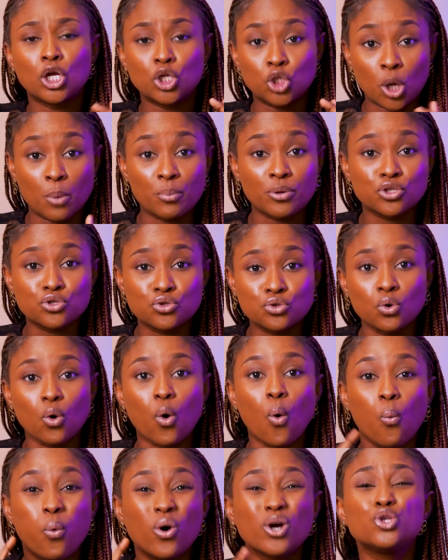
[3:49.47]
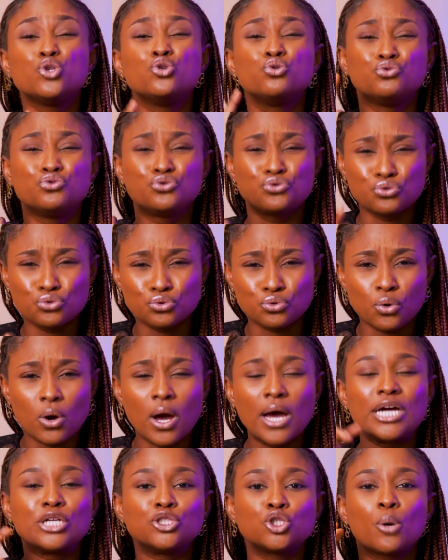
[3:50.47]
Number two, what you do.
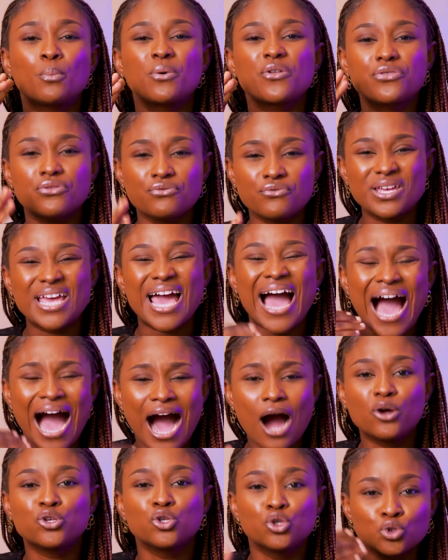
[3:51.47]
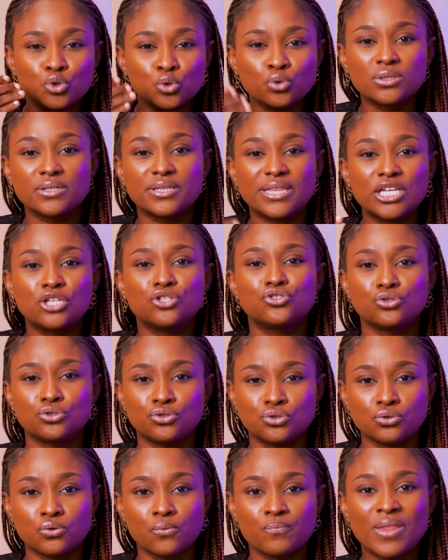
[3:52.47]
Number three, how you do the things
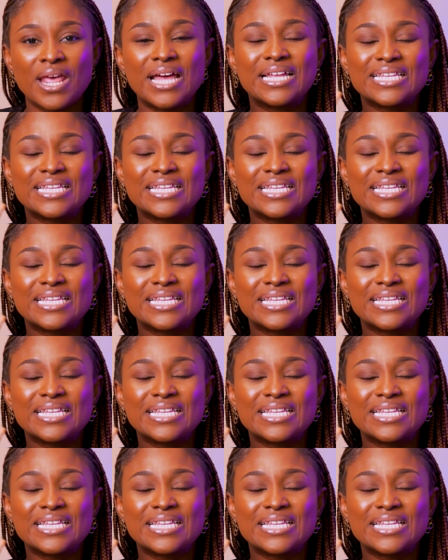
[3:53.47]
you do.